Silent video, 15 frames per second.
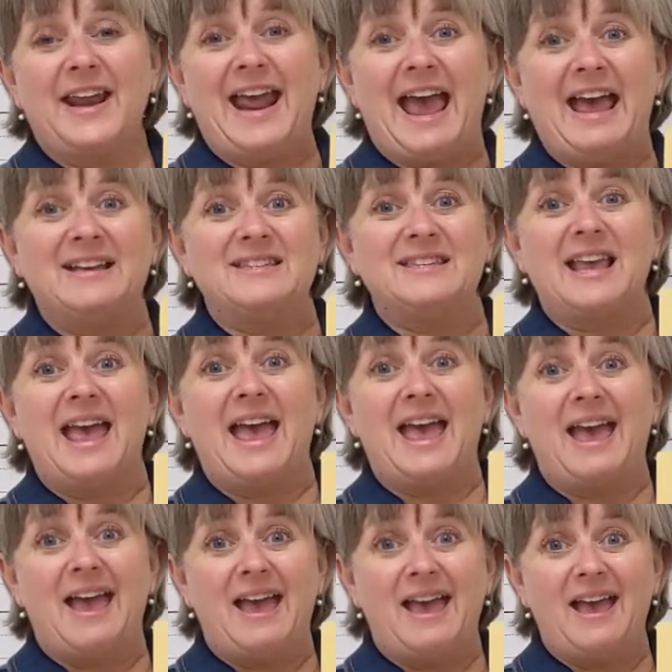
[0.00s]
that has
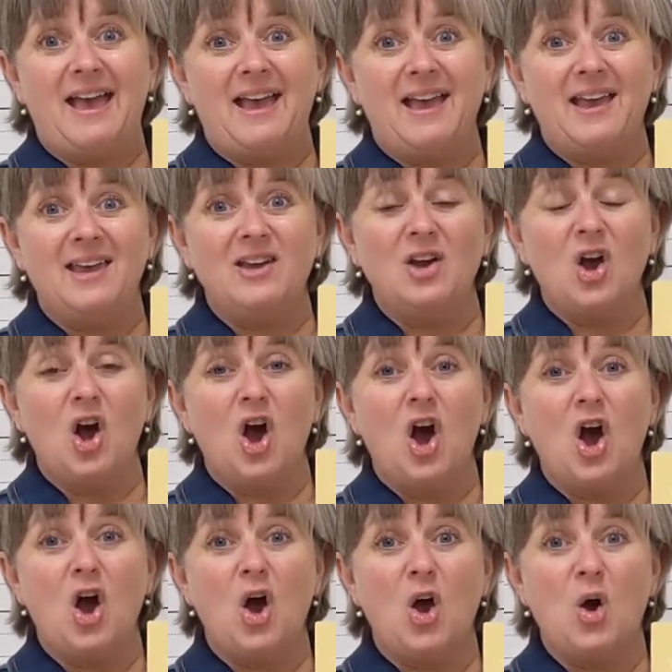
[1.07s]
A,
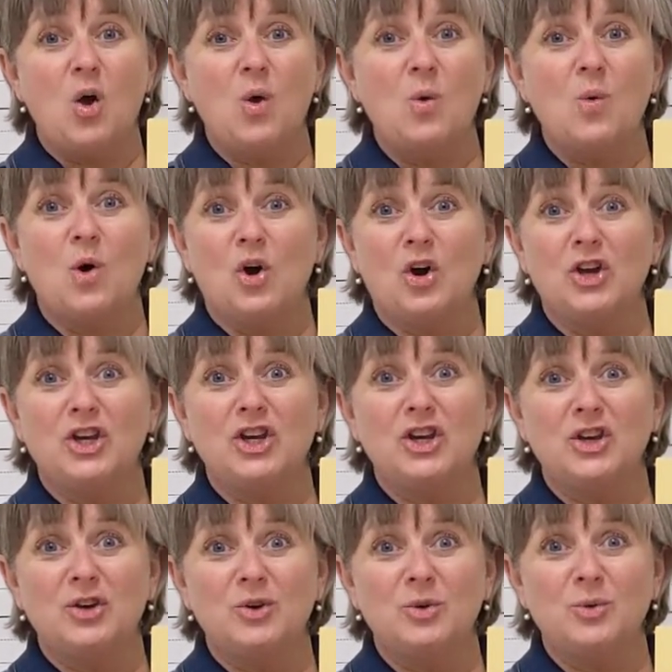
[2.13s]
O, or
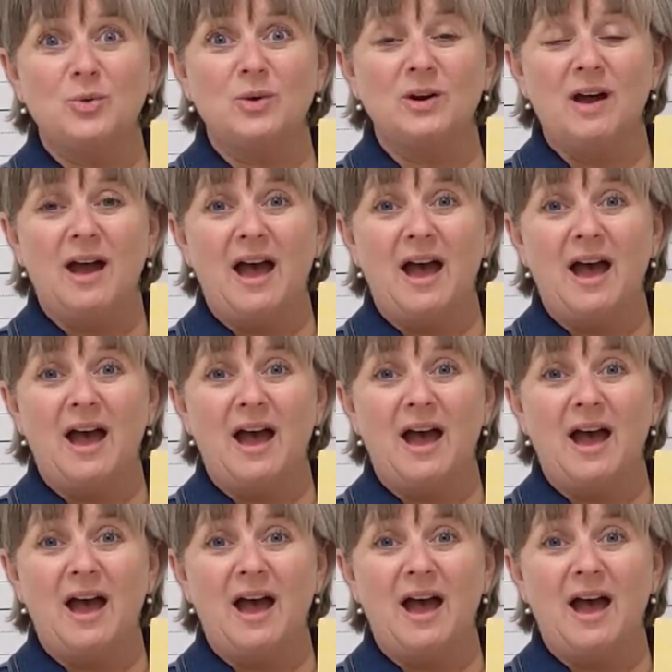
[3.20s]
U,